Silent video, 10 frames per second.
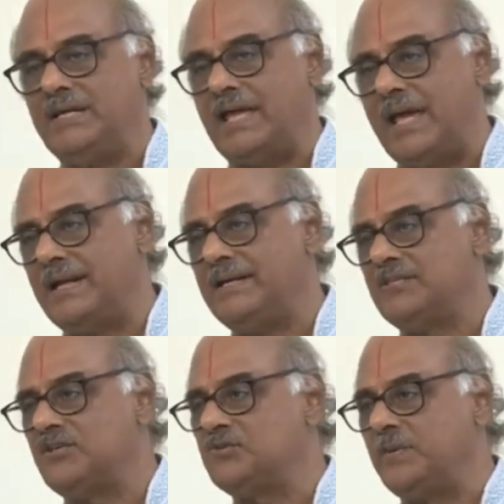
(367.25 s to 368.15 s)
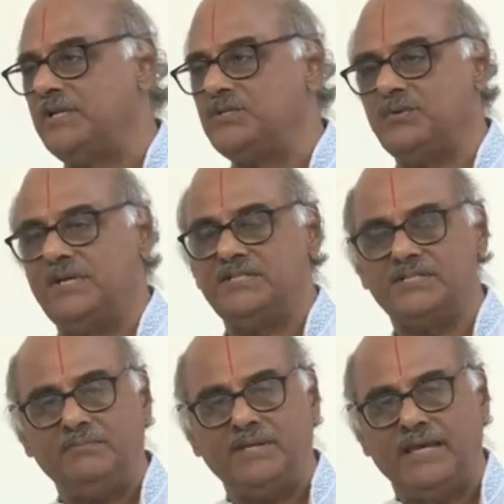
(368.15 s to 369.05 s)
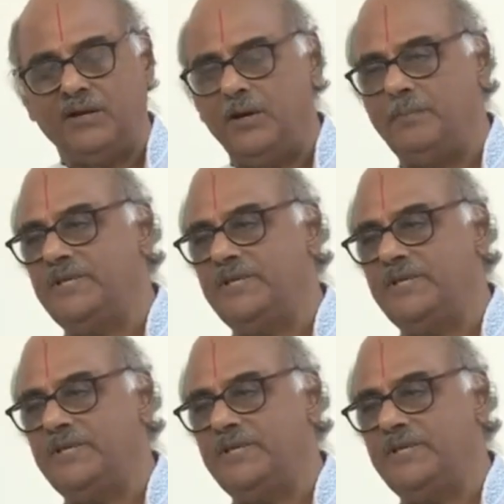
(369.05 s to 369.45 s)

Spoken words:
and the spiritualism cannot